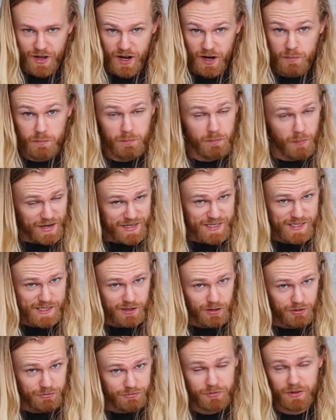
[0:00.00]
that
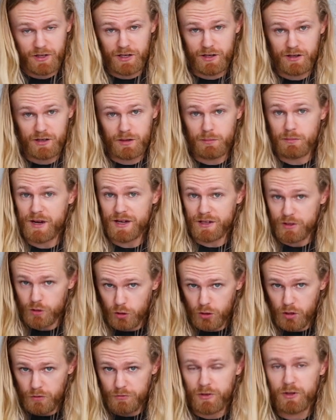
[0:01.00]
myself and my
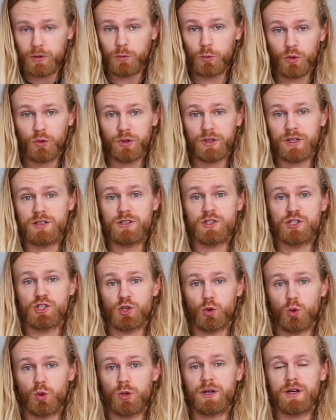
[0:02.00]
girlfriend really
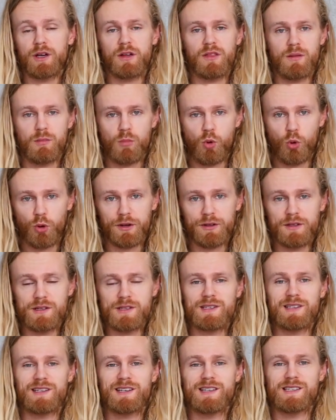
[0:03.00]
enjoy in the
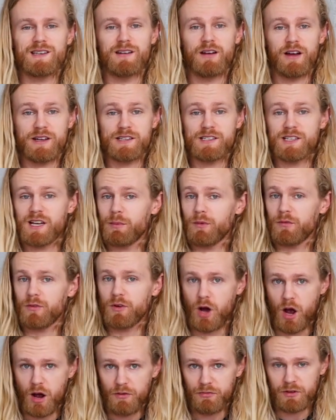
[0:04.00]
mornings is a nice cup of
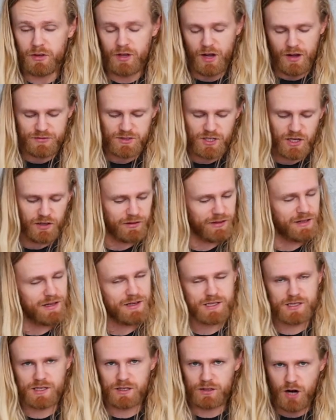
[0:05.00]
coffee. I've done
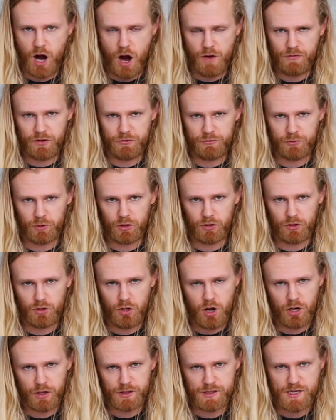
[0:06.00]
instant coffee for a
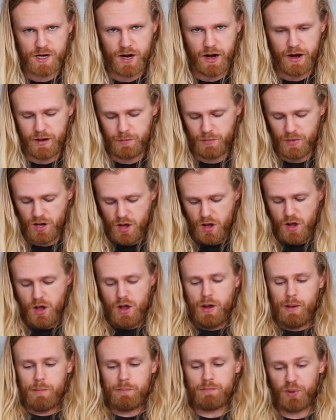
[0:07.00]
long time,
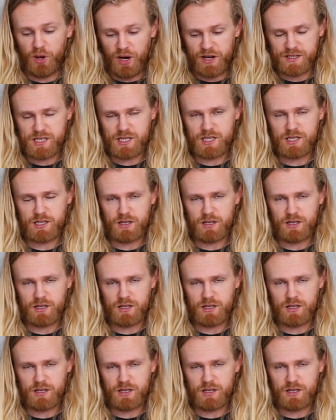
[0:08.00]
but